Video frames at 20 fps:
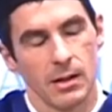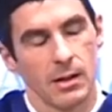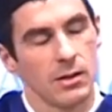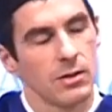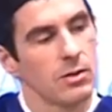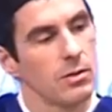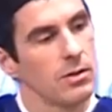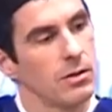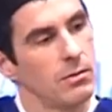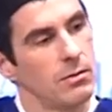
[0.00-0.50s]

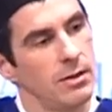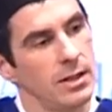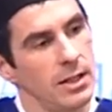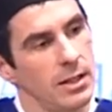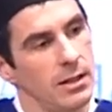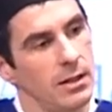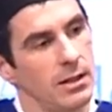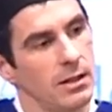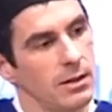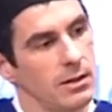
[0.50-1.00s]
So the
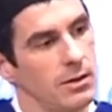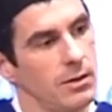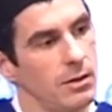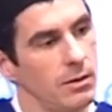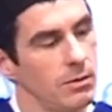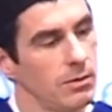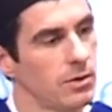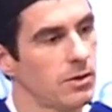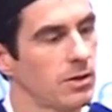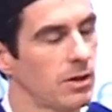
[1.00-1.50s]
real
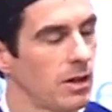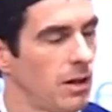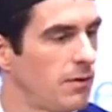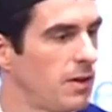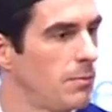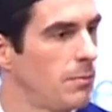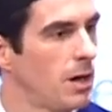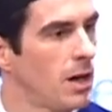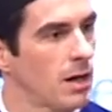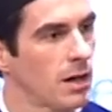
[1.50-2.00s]
use of the
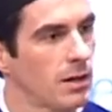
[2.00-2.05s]
model,